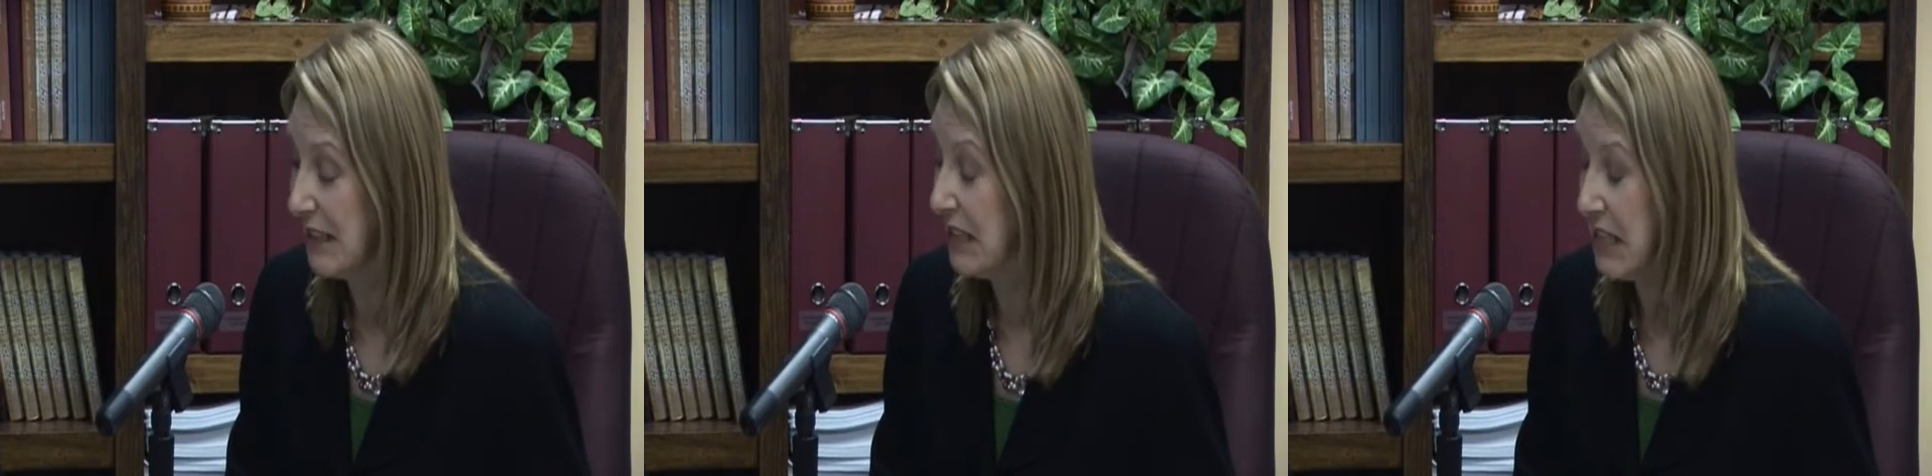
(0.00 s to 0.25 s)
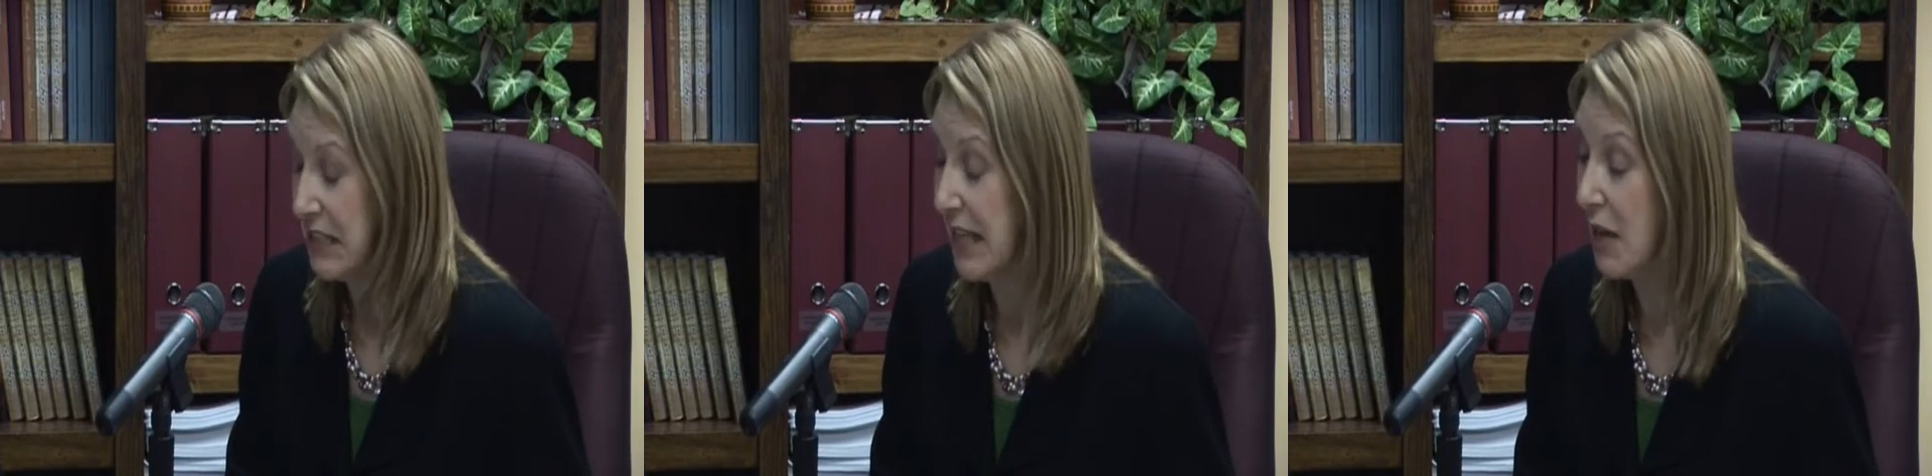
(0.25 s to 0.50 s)
It
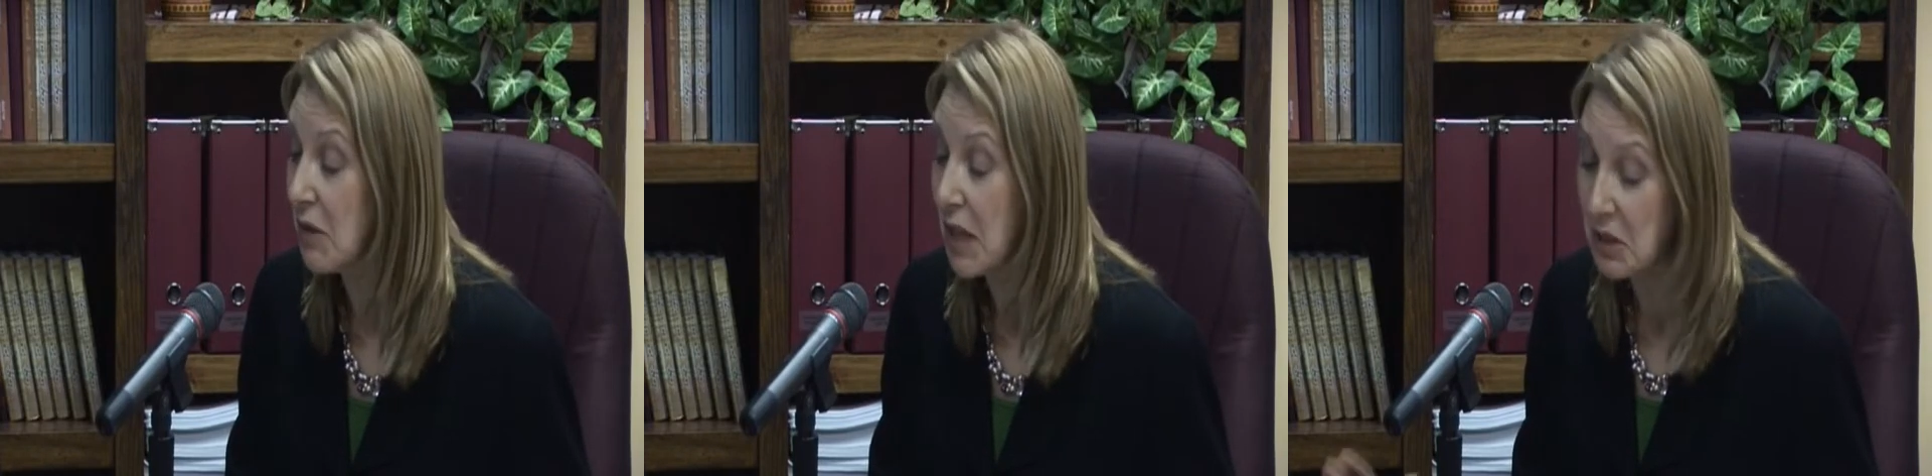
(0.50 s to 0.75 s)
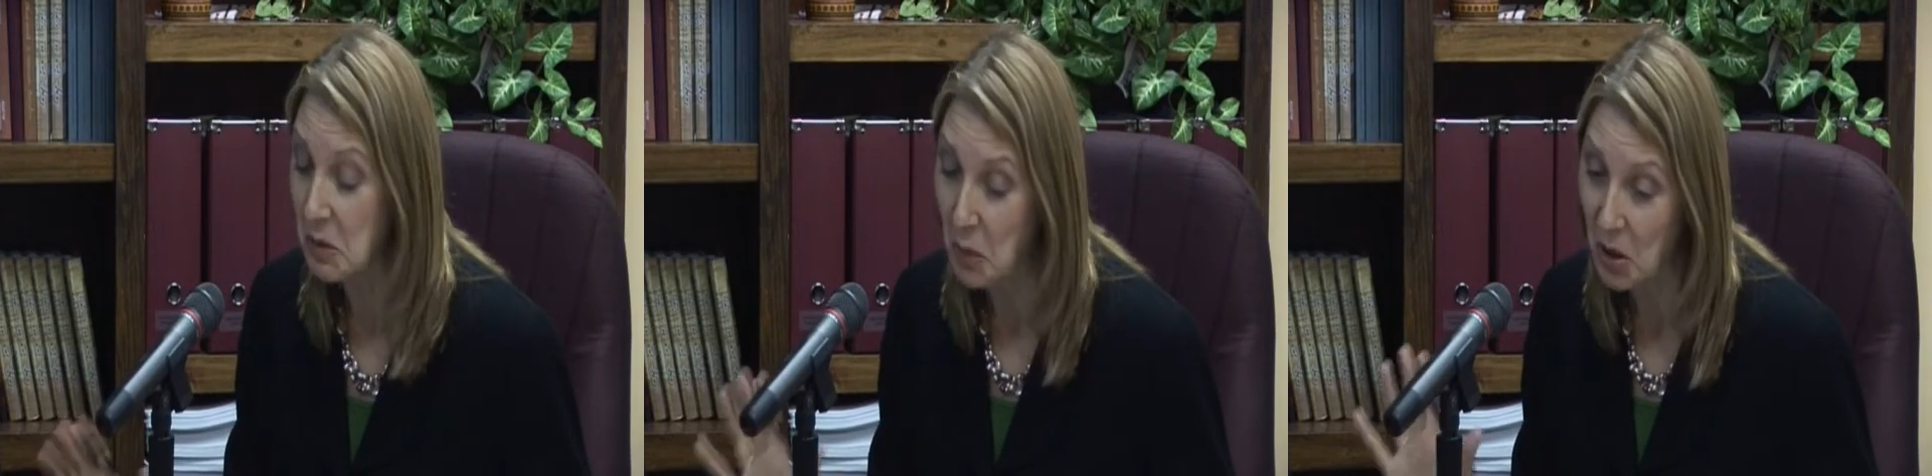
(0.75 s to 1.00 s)
didn't sound
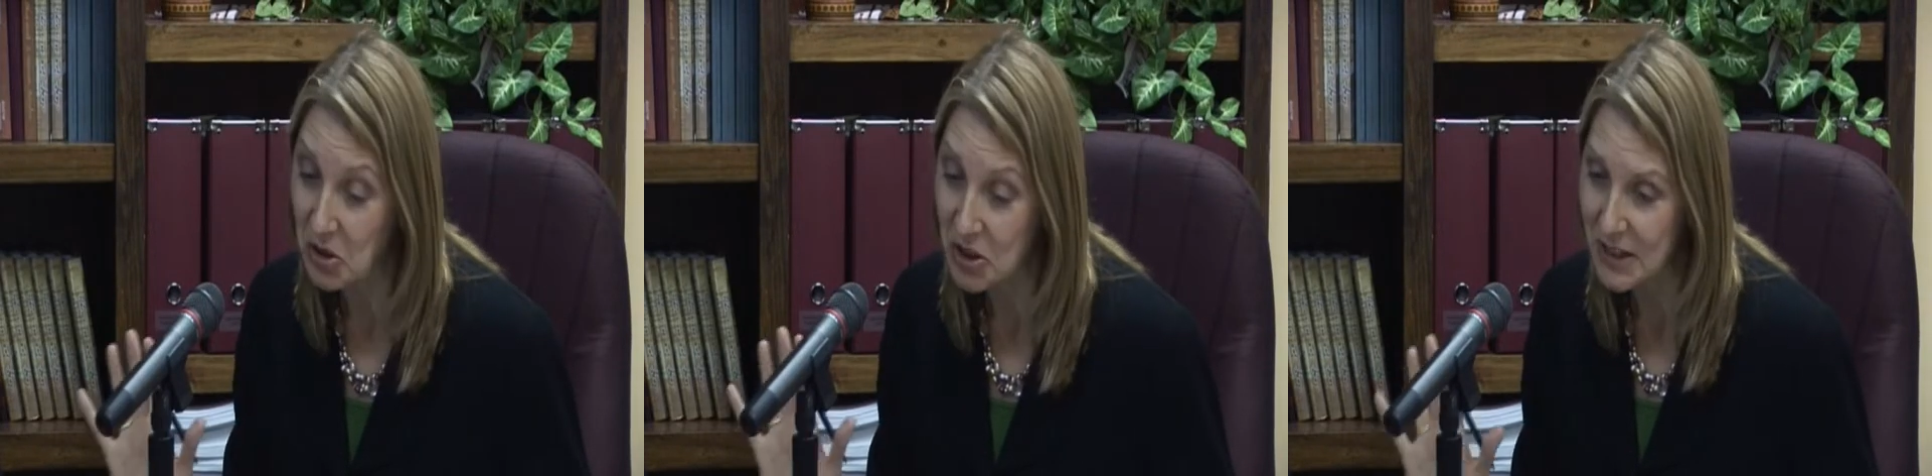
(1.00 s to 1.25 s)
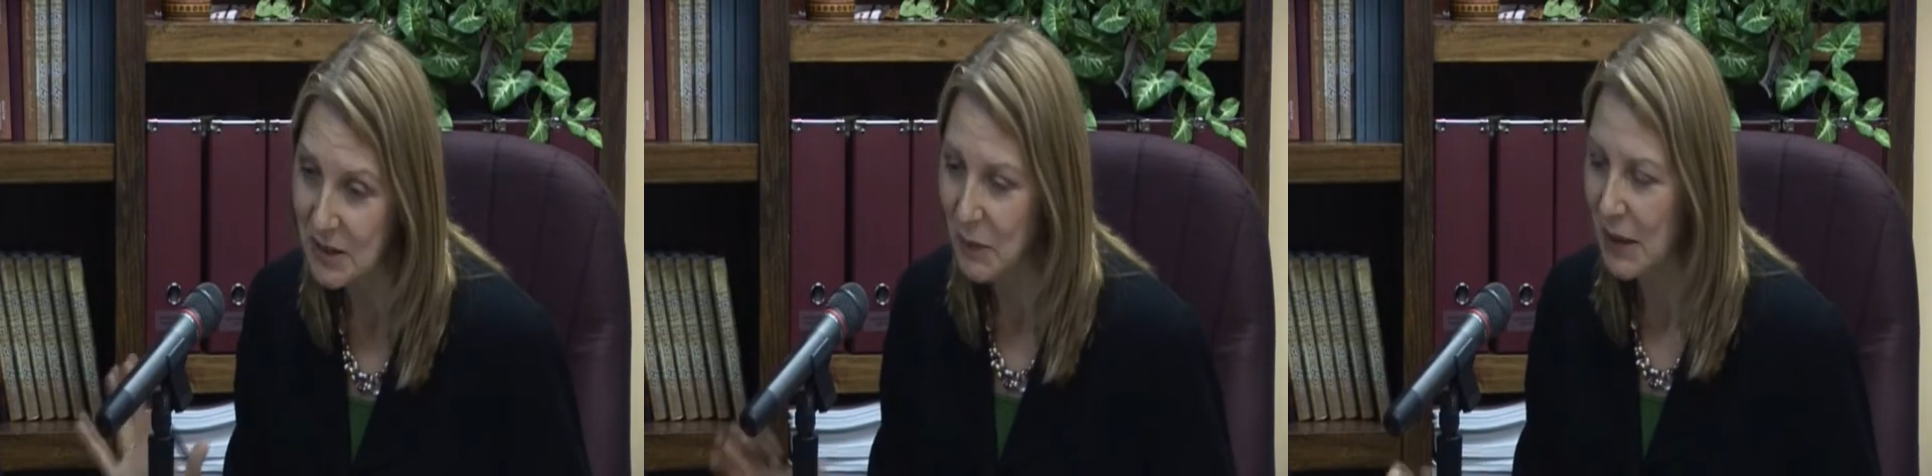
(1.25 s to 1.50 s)
like an
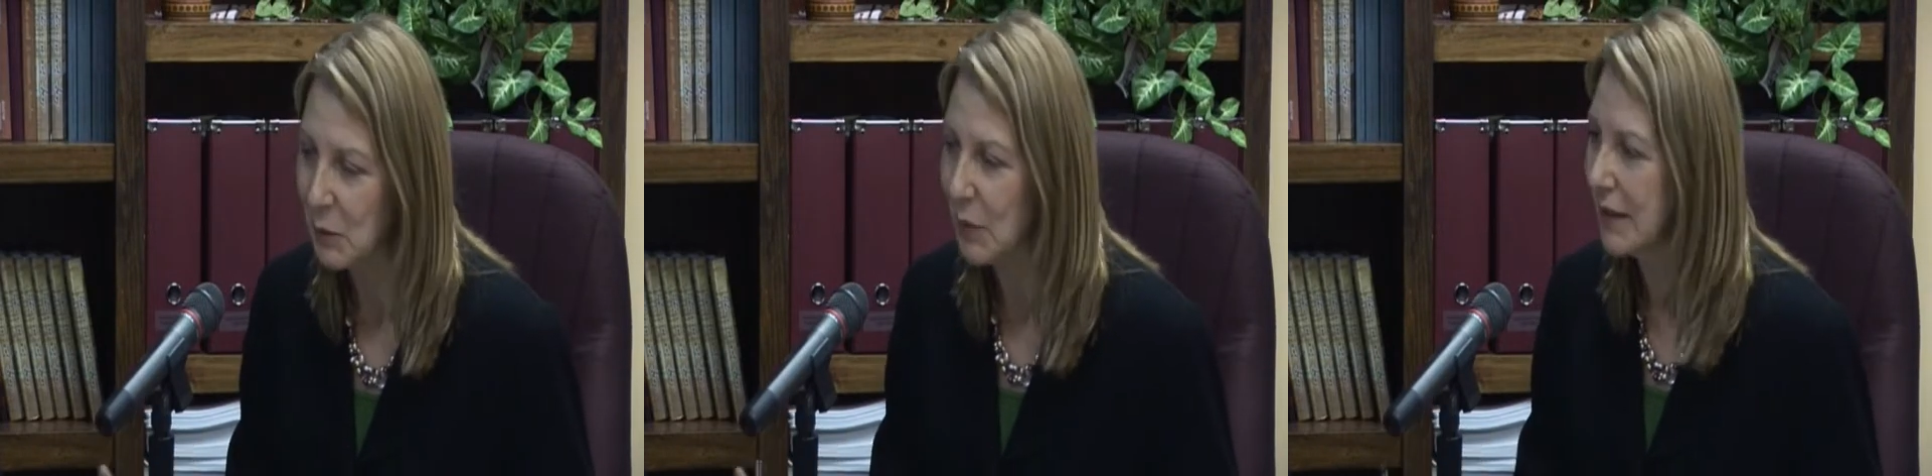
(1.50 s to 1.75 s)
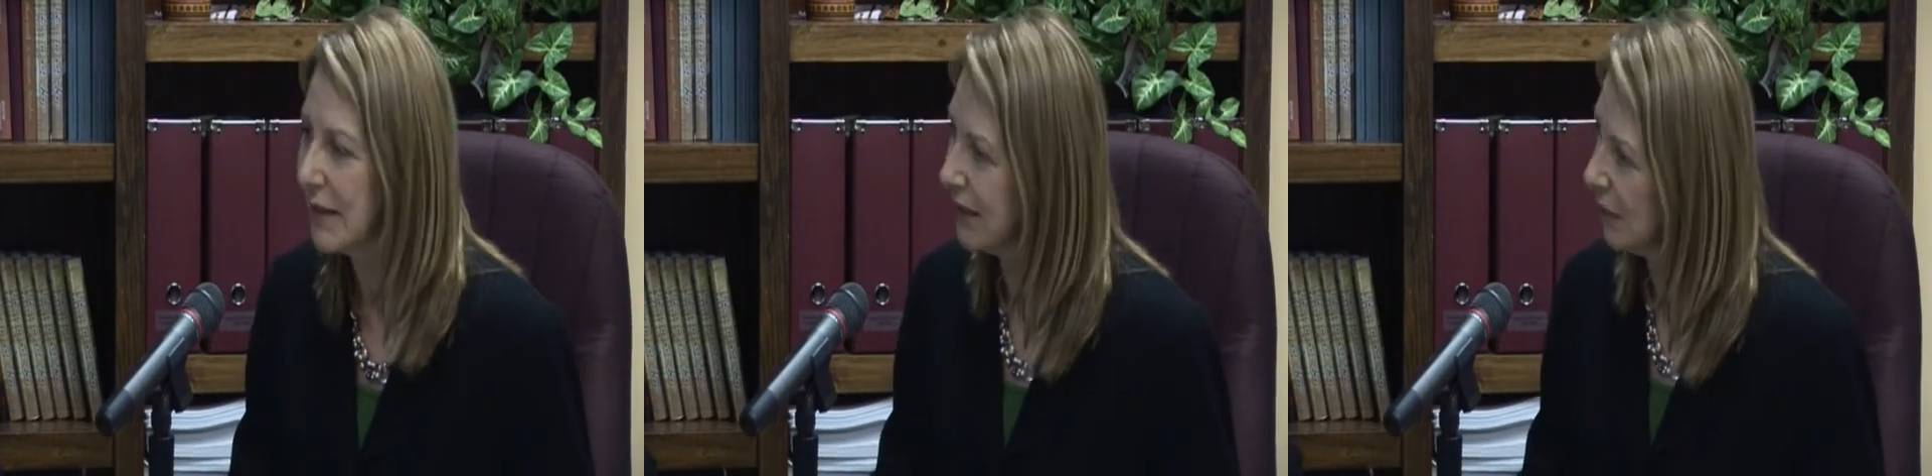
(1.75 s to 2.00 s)
apology to me, but